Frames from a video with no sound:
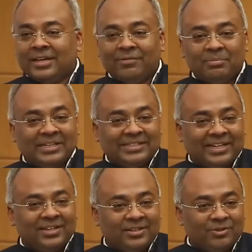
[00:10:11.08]
Given my
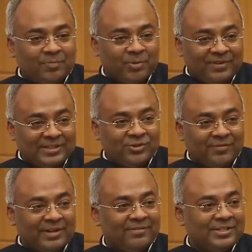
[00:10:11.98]
title of professor
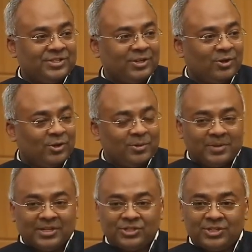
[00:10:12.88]
of innovation and
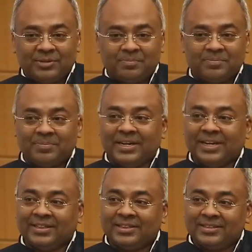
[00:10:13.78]
entrepreneurship,
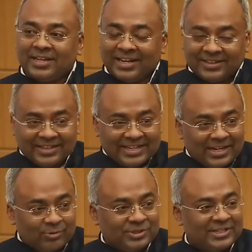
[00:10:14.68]
I
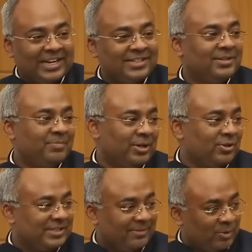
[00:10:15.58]
think I was selected
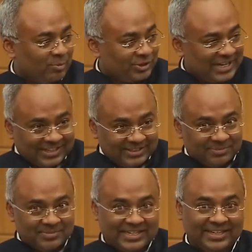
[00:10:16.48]
because I'm the most
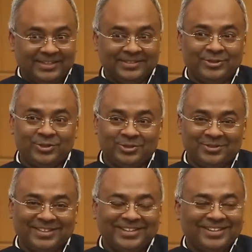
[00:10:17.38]
handsome dean today.